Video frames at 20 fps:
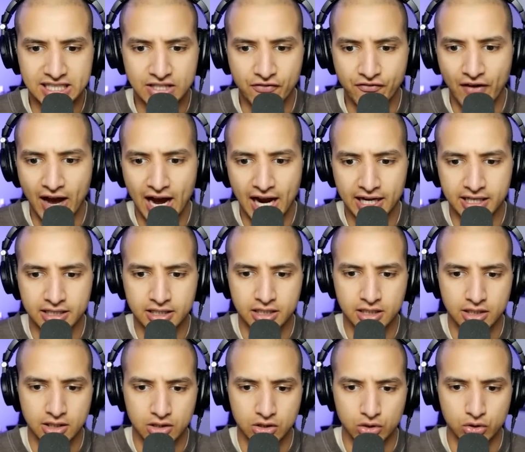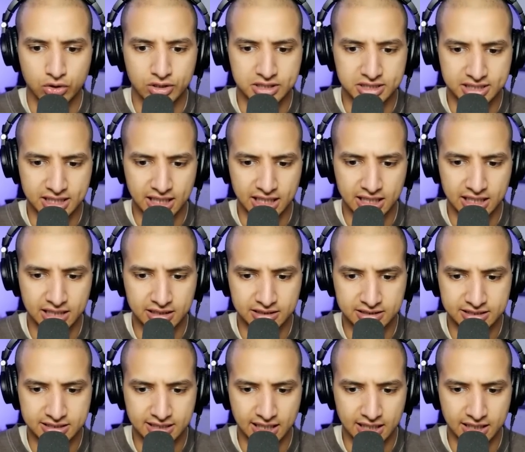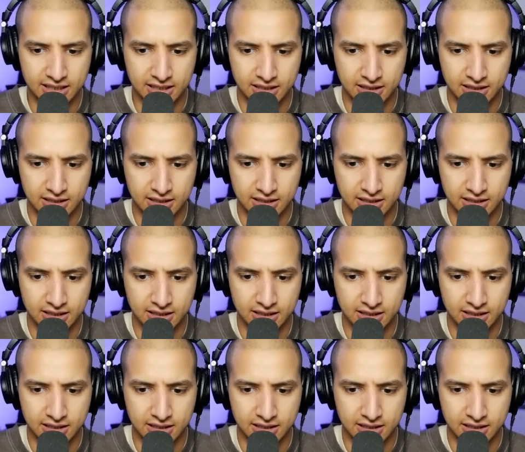fine. You can stay here instead.